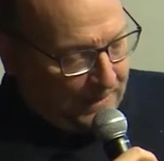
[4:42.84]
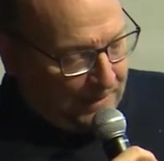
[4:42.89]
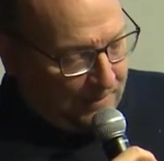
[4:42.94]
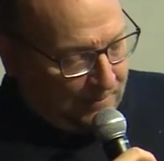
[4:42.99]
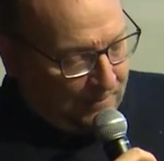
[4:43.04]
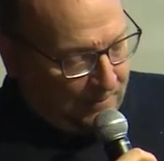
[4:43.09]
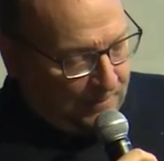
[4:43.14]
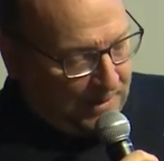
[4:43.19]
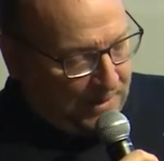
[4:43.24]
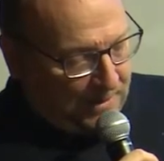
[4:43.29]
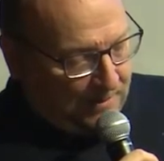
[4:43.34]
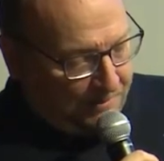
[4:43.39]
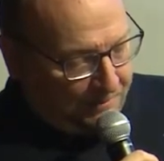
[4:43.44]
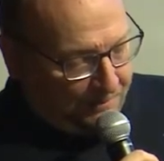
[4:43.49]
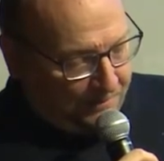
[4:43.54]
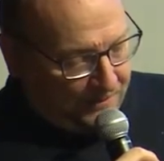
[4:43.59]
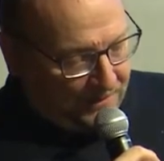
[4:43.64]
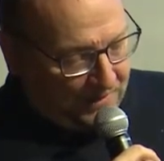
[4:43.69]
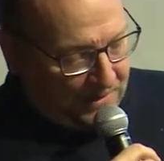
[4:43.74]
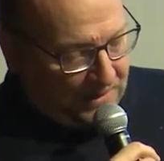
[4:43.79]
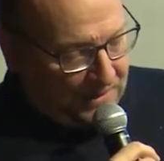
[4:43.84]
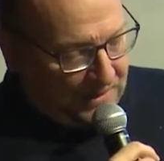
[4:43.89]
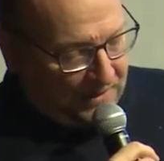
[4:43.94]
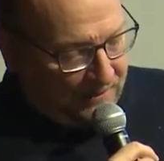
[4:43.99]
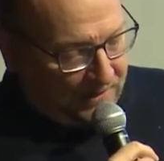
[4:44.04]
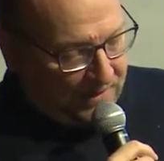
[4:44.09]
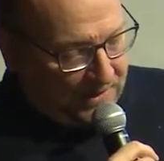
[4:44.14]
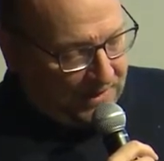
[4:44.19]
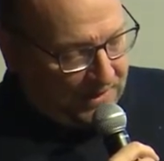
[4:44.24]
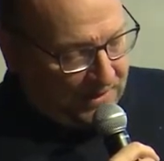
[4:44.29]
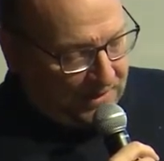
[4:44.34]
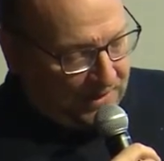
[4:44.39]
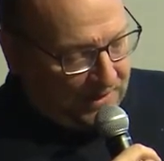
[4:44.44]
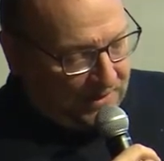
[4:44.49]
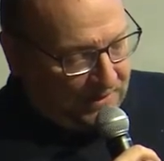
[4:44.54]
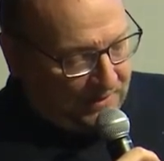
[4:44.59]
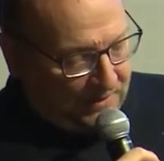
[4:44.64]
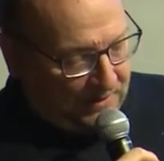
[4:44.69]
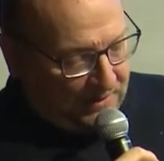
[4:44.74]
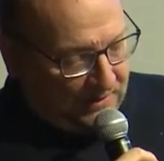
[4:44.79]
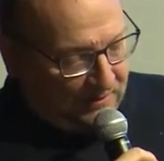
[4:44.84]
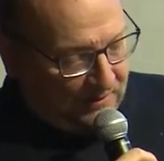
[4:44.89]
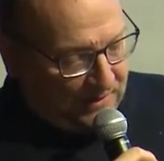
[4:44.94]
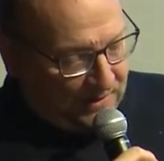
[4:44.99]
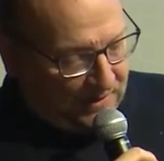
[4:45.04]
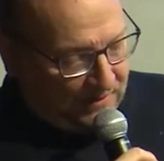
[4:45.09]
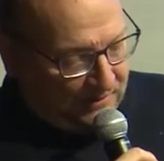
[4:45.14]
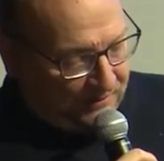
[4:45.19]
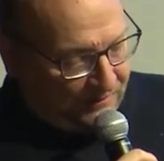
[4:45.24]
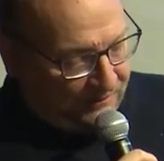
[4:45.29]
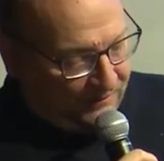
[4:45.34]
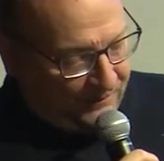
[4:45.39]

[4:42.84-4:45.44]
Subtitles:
Me, Ivana, and Ivan.